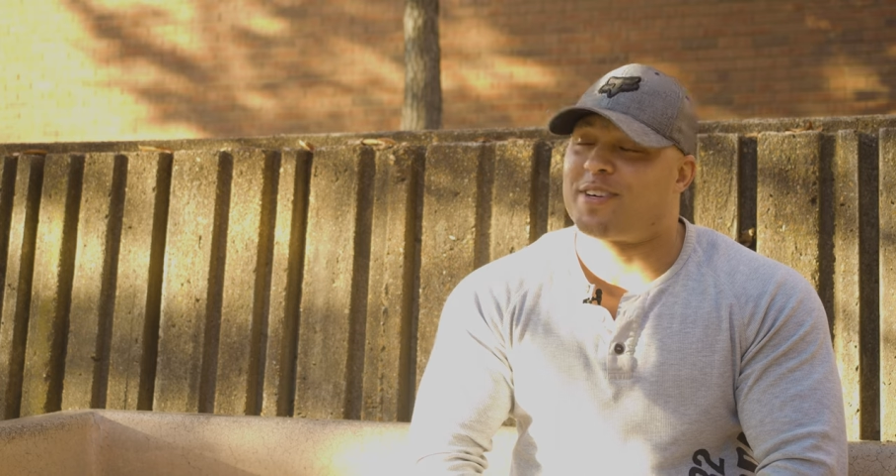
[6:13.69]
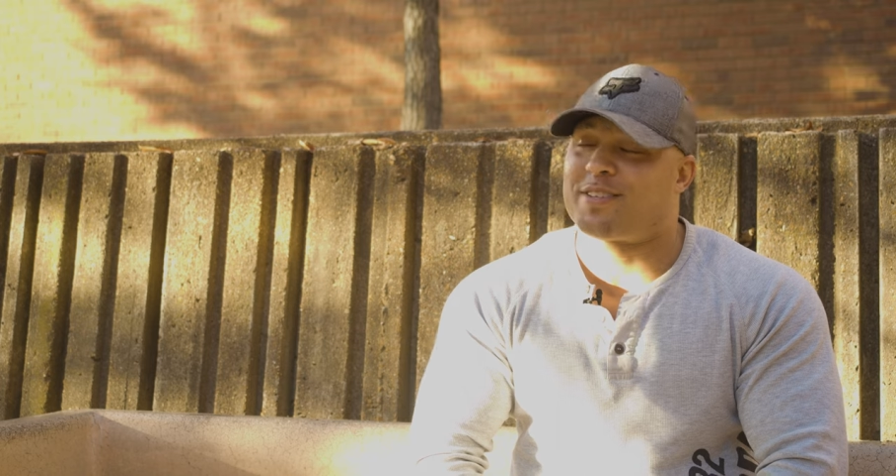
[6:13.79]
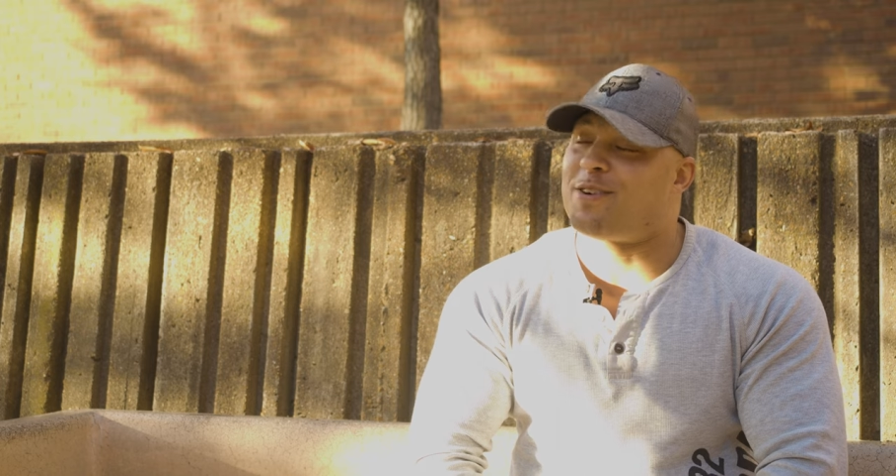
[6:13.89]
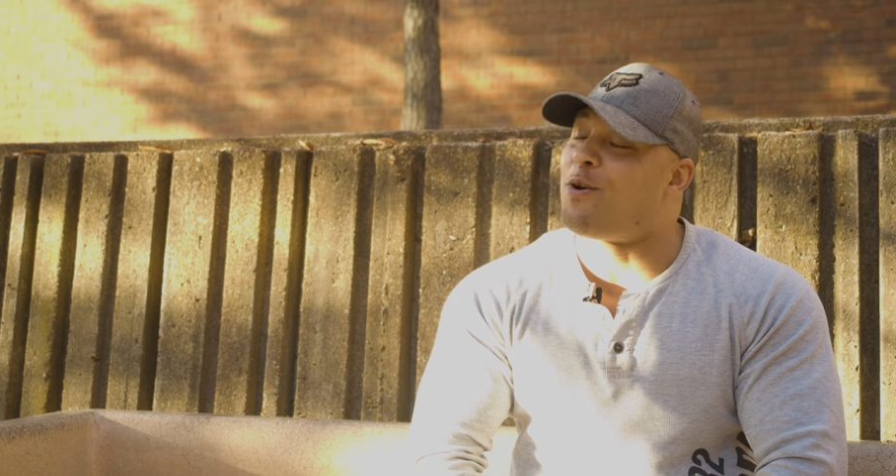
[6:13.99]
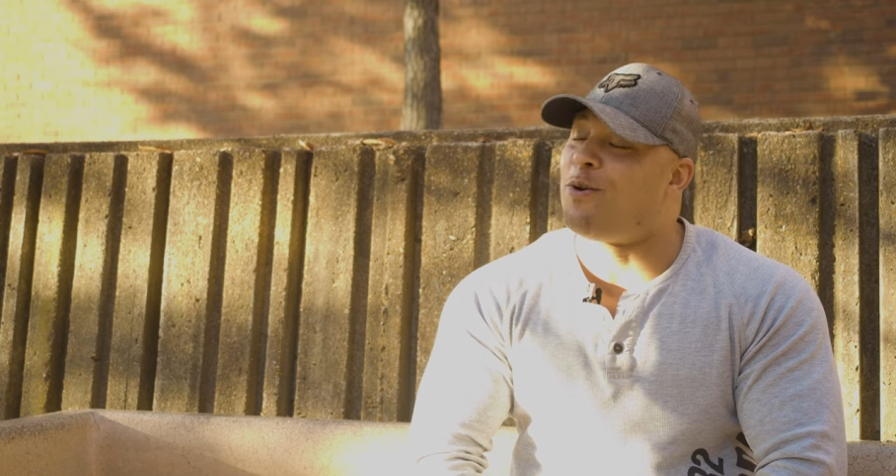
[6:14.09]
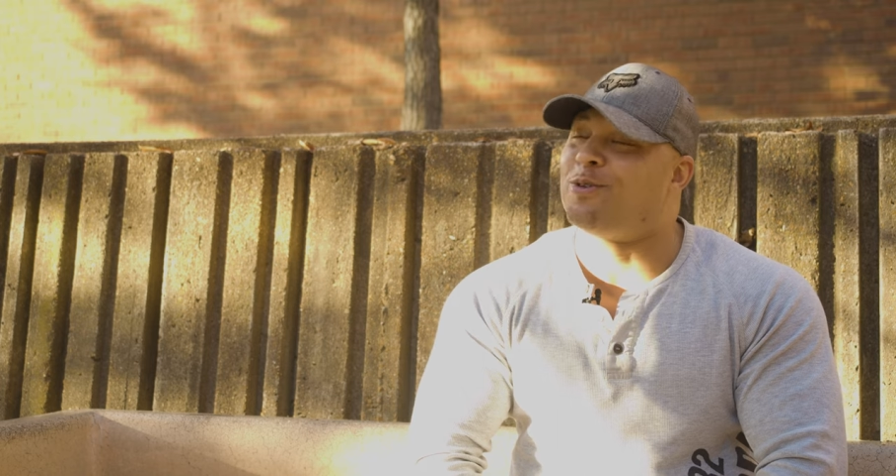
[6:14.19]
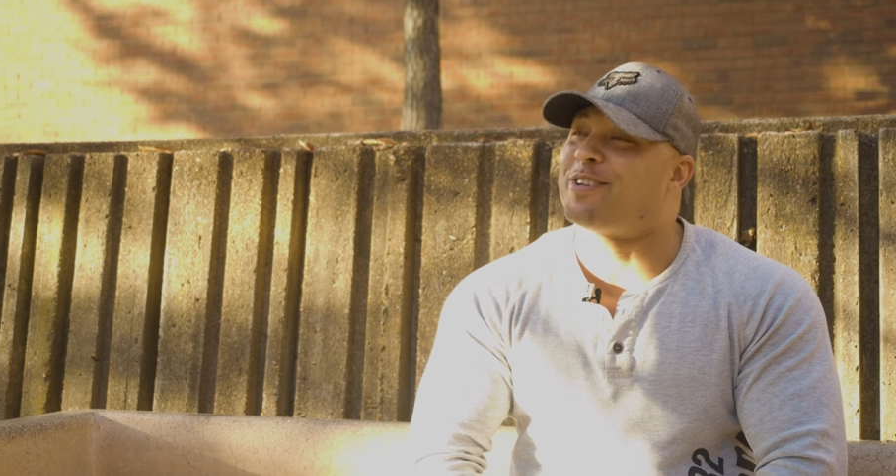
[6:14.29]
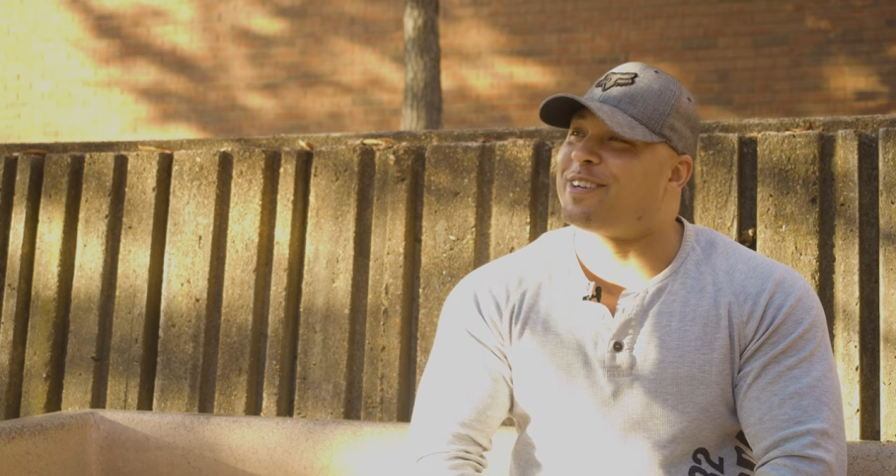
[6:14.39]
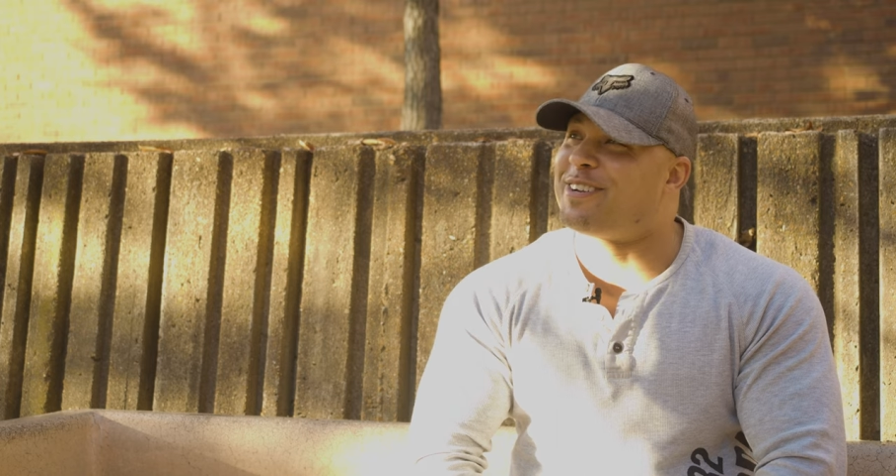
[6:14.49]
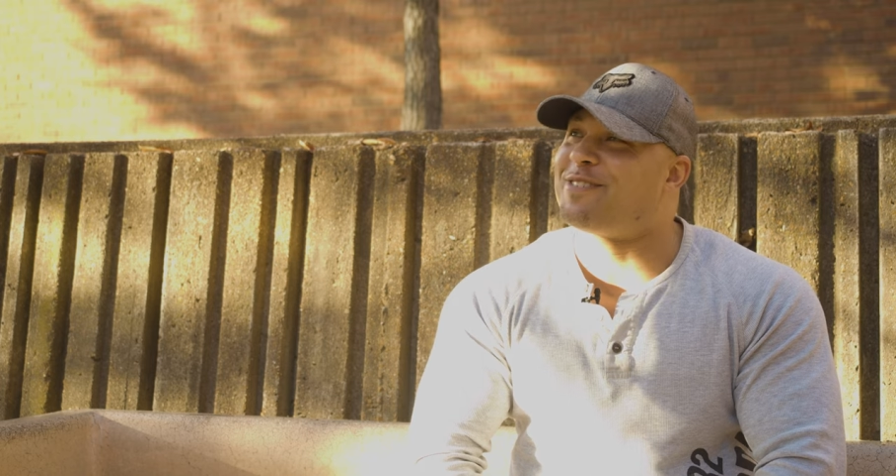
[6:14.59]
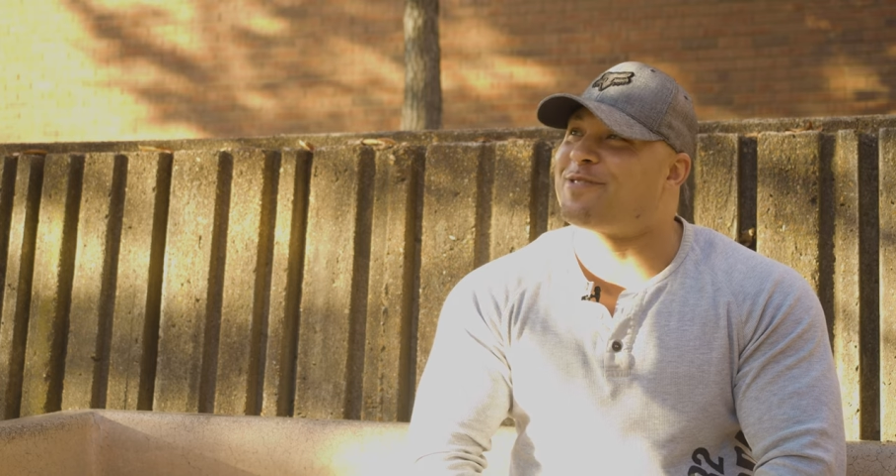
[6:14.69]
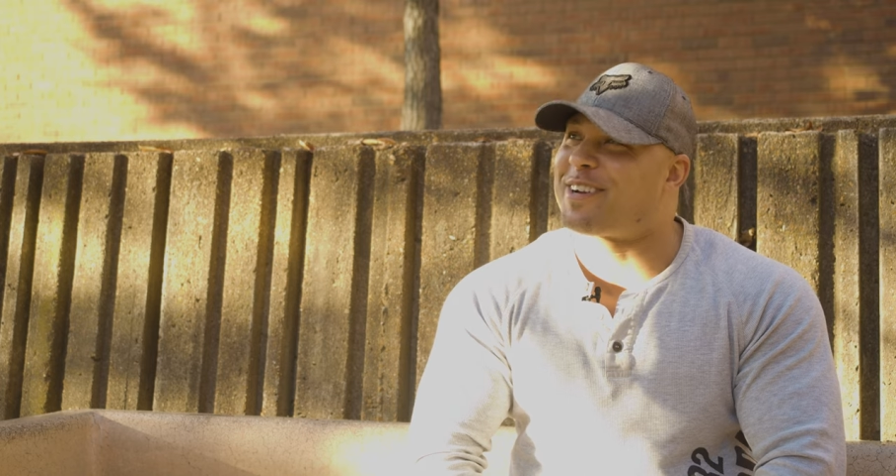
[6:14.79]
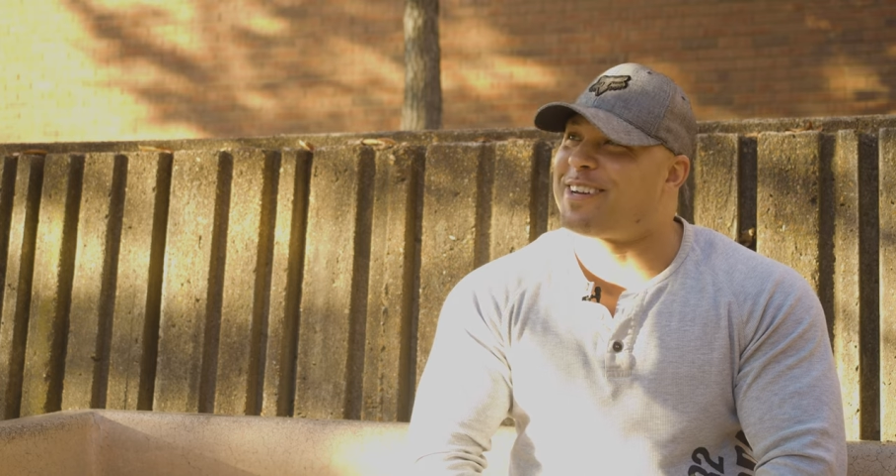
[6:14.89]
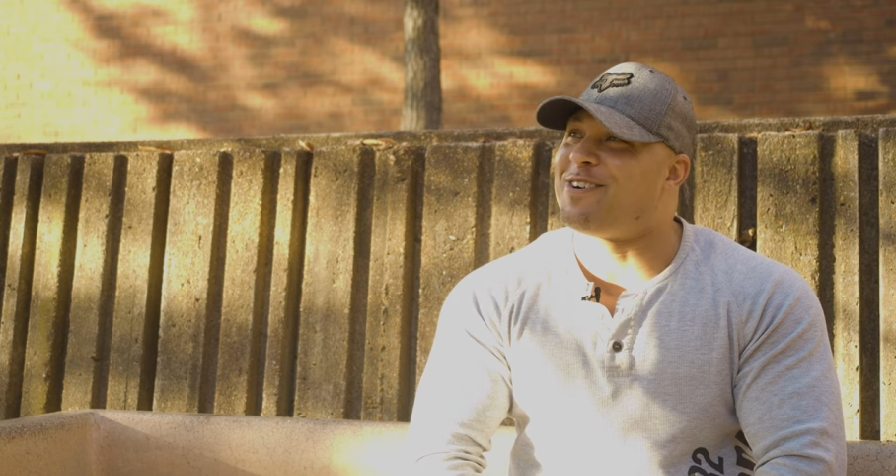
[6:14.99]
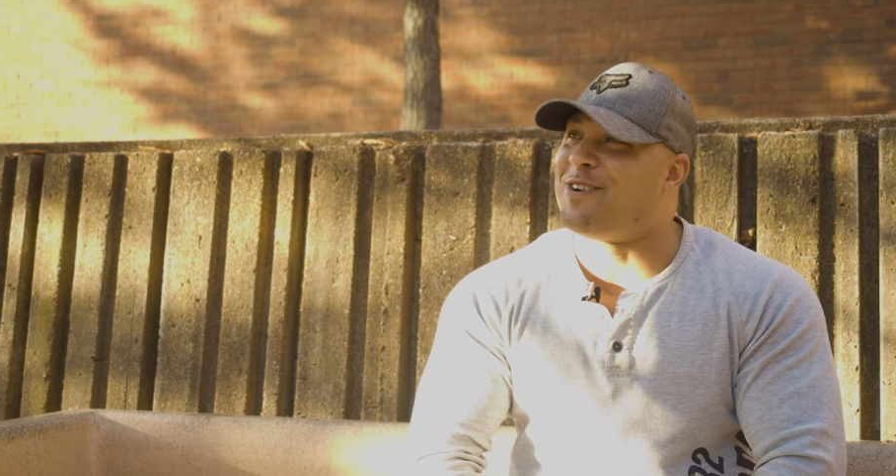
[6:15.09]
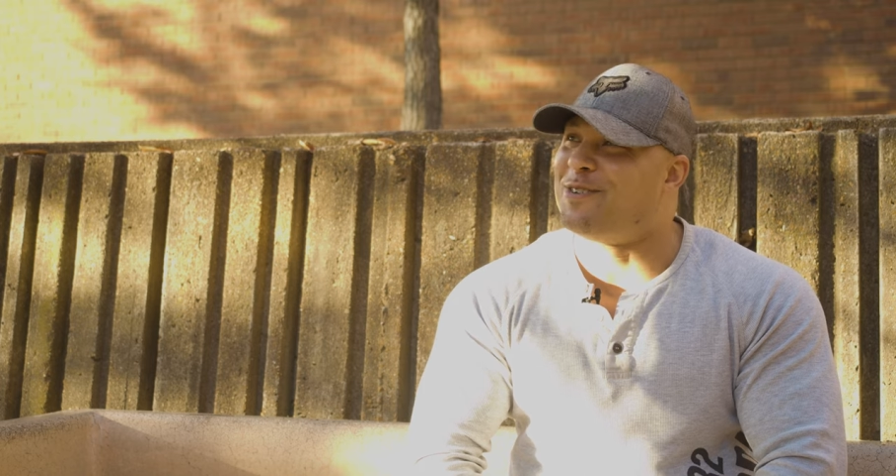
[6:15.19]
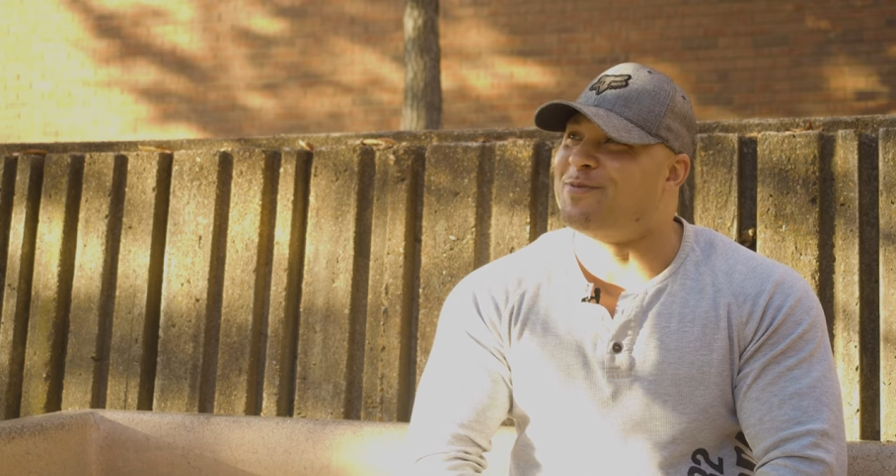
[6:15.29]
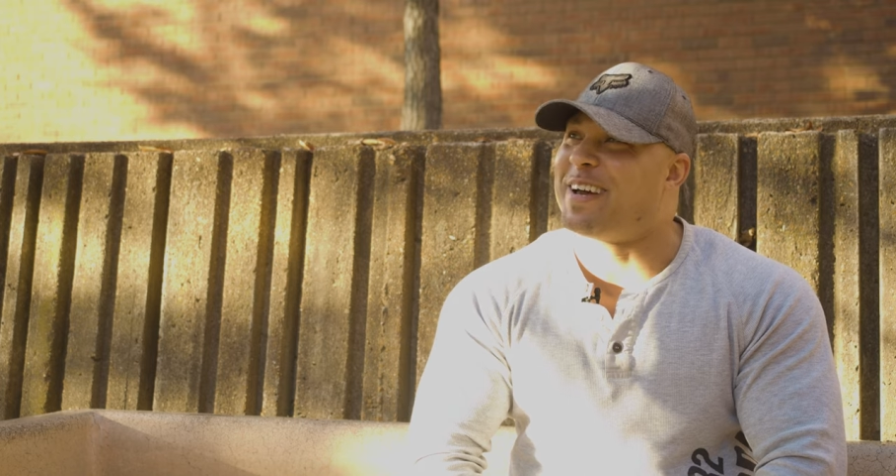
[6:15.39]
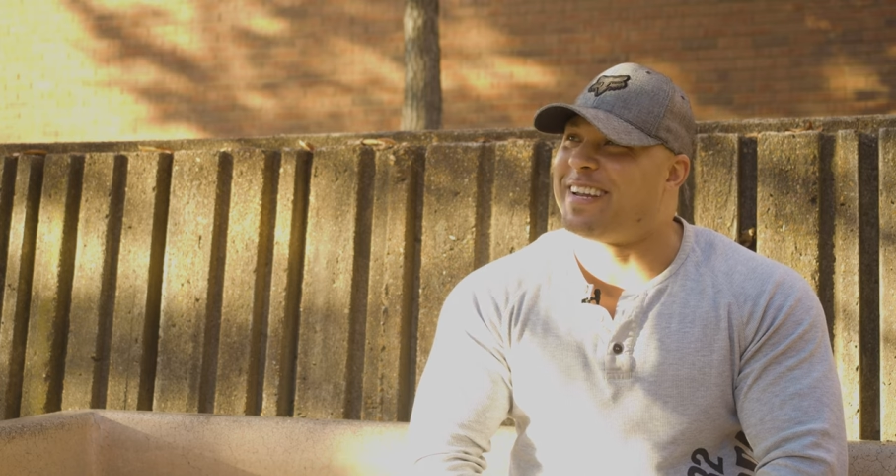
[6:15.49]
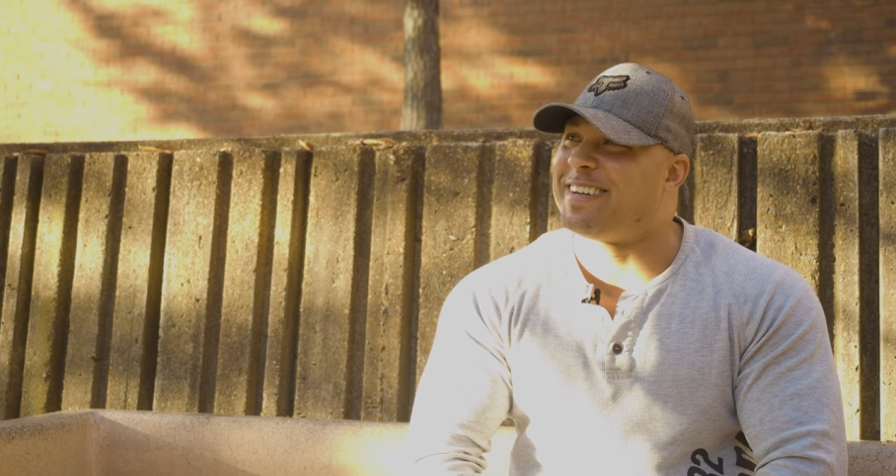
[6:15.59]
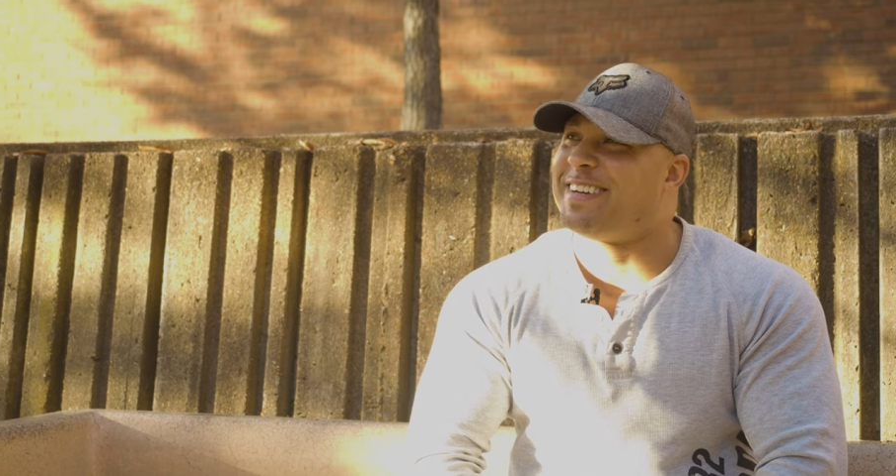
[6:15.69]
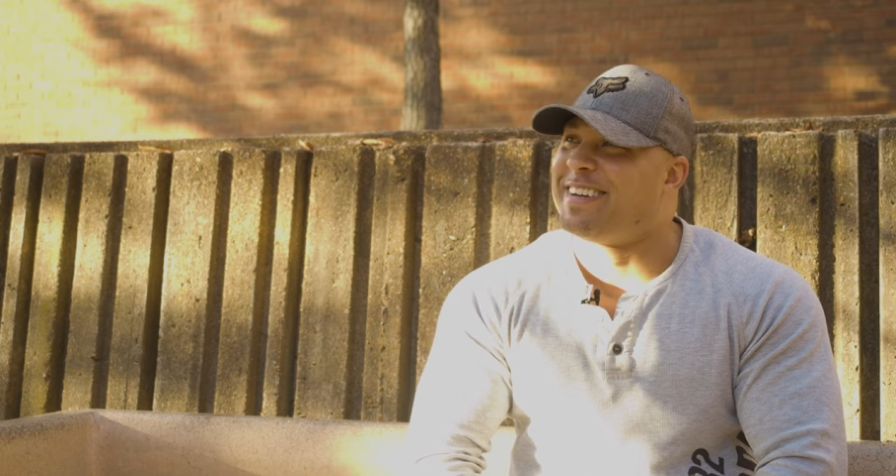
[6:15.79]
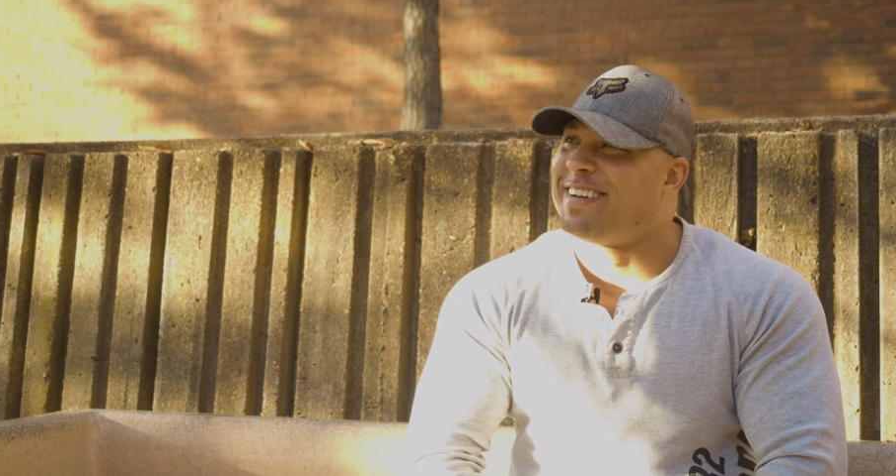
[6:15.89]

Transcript: fucking old, freaking old, man.